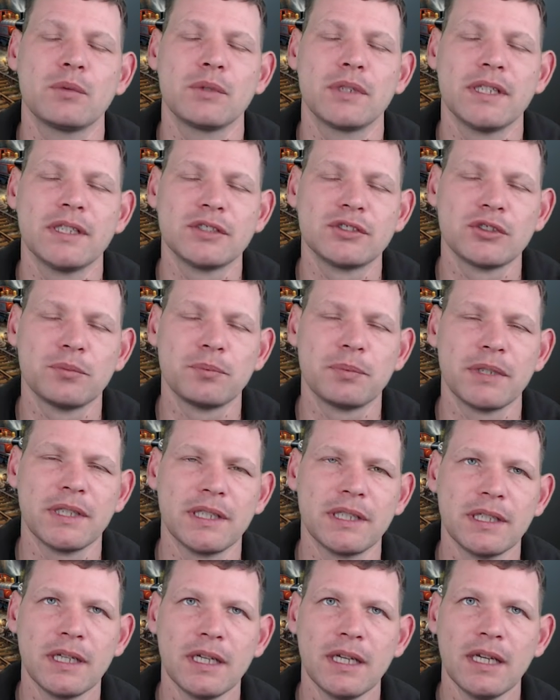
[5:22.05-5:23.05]
We need to
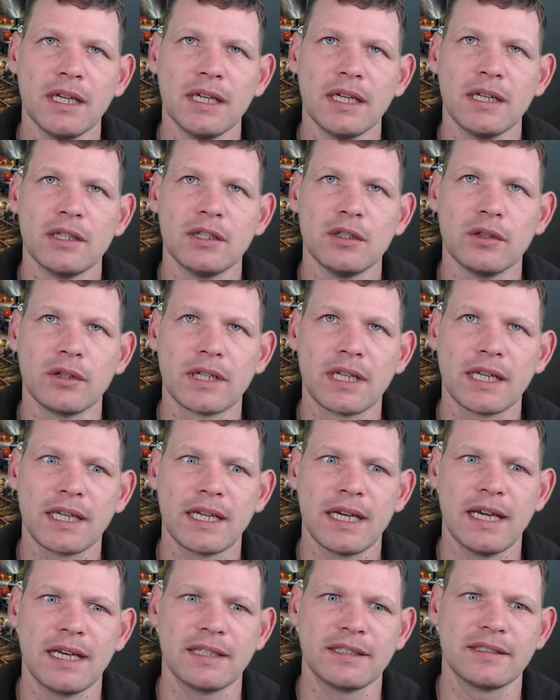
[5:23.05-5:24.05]
be looking
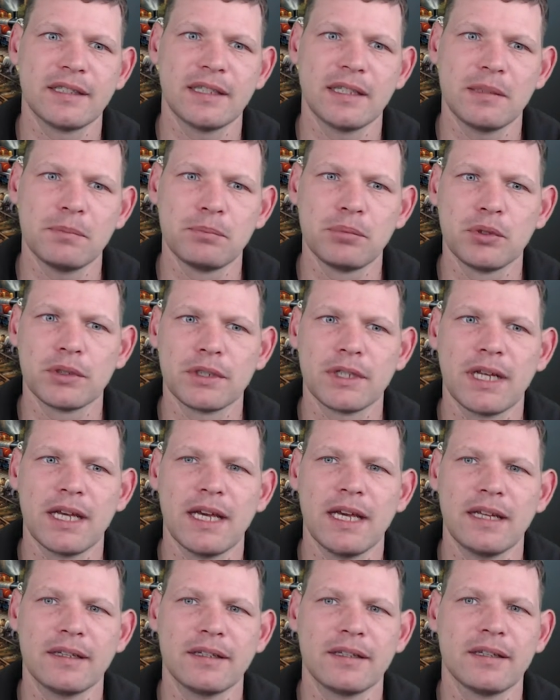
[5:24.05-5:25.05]
at the input
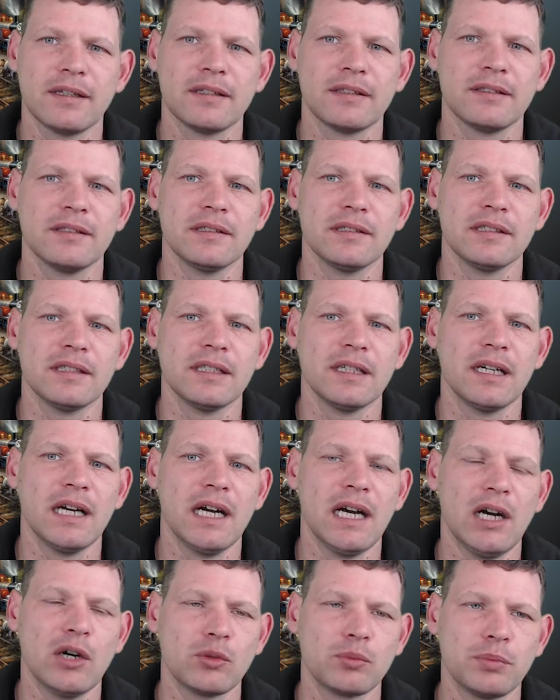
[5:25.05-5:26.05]
and the
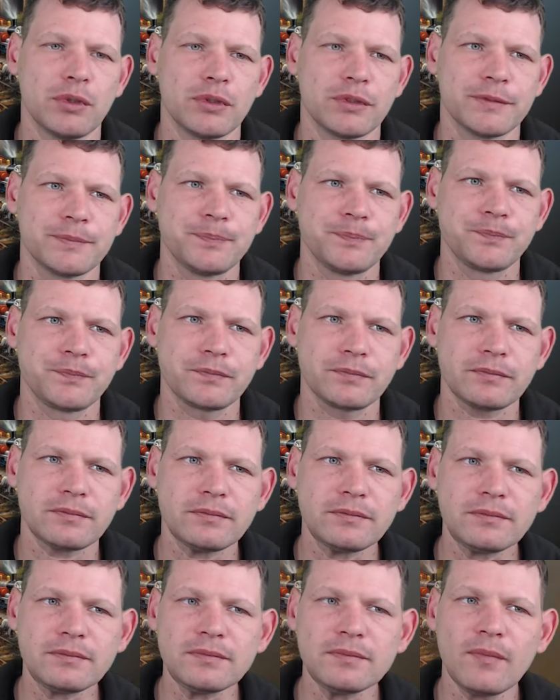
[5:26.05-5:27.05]
output.
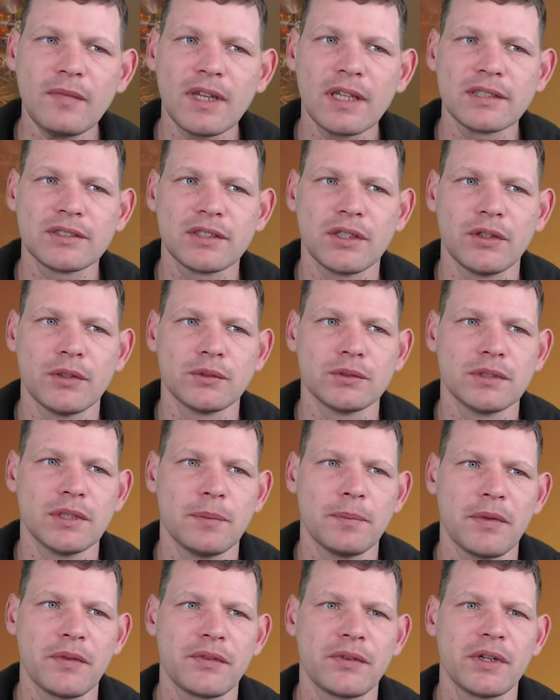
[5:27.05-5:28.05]
So
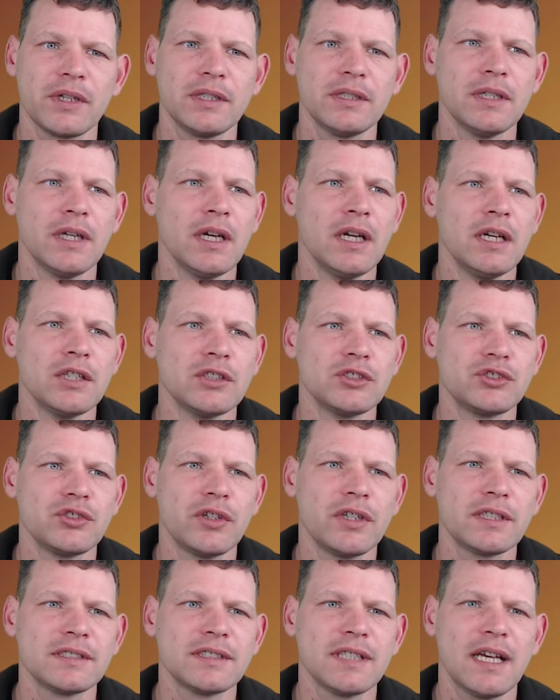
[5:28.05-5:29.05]
number 3,
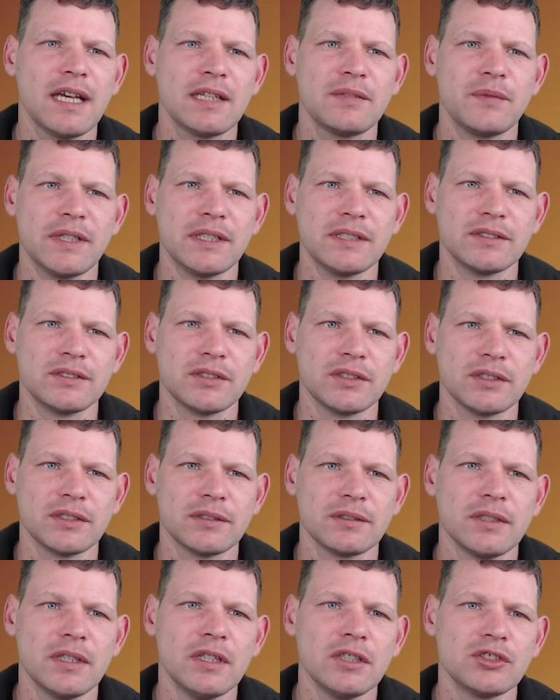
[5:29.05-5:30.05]
during their adventure,
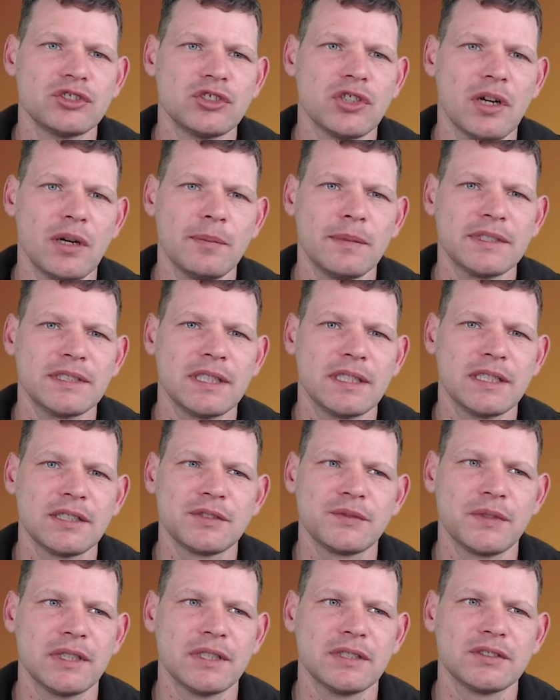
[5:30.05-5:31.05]
Thomas and his
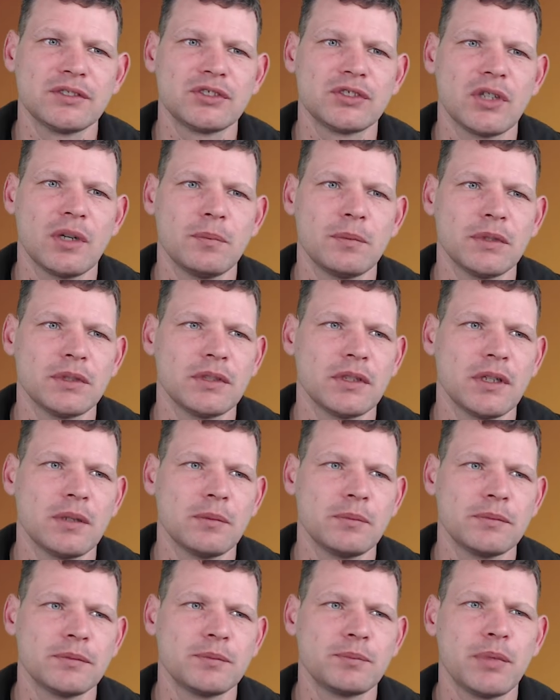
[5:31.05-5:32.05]
friends stumbled
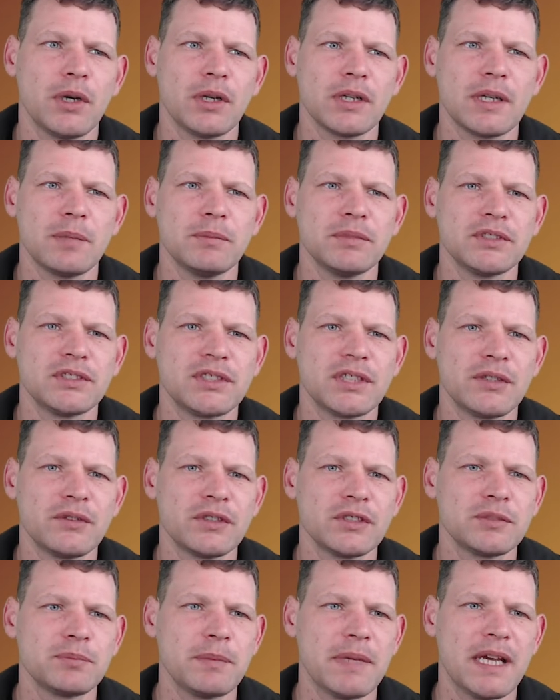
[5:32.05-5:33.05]
upon a
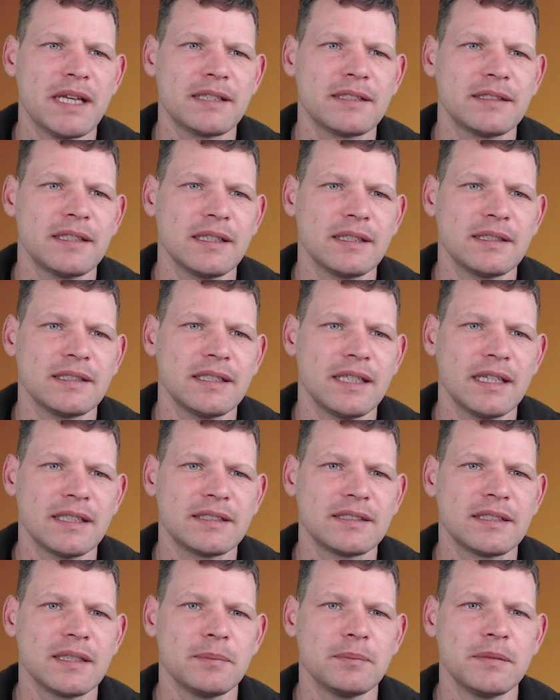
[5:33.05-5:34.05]
mysterious map that
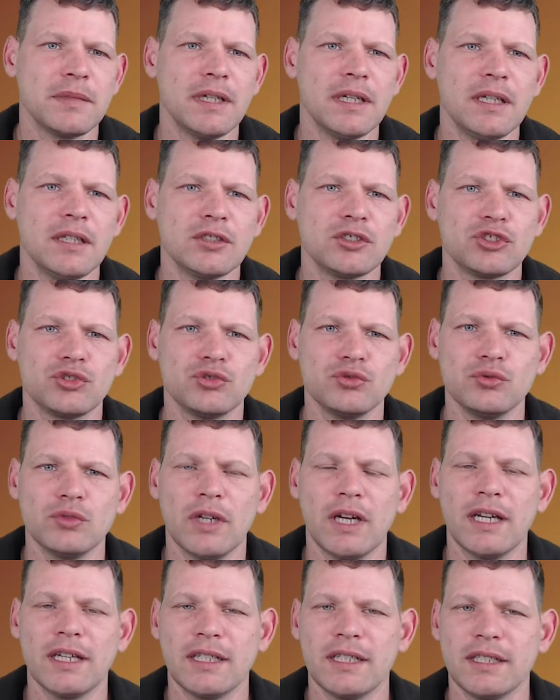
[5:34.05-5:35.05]
led them to
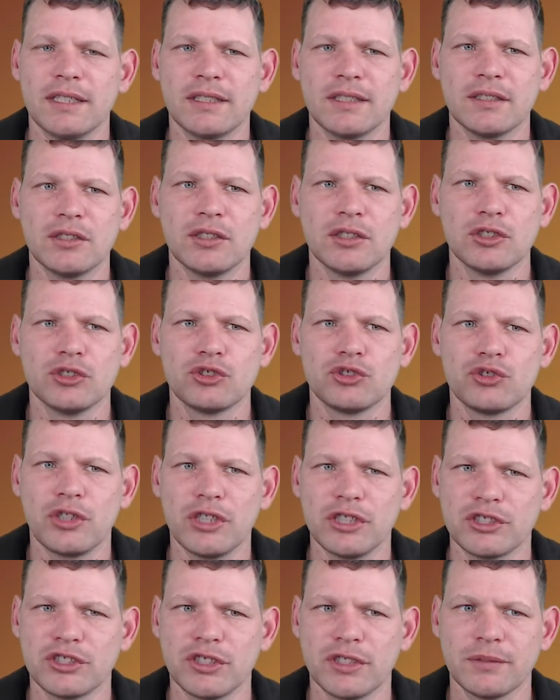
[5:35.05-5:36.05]
a hidden
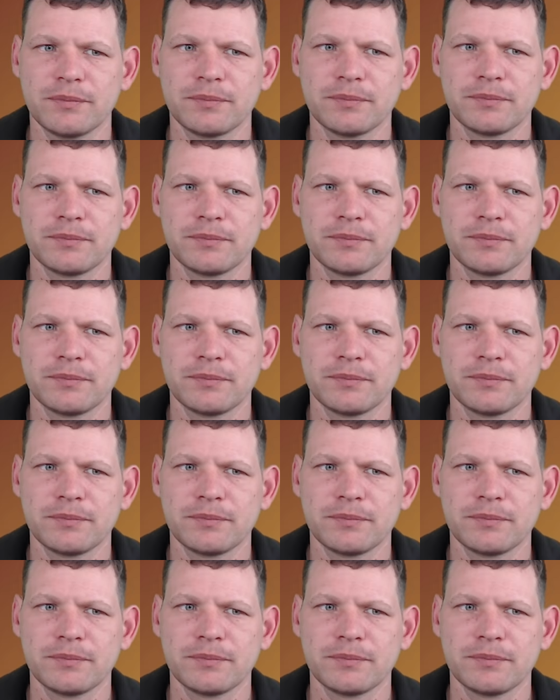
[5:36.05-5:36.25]
treasure.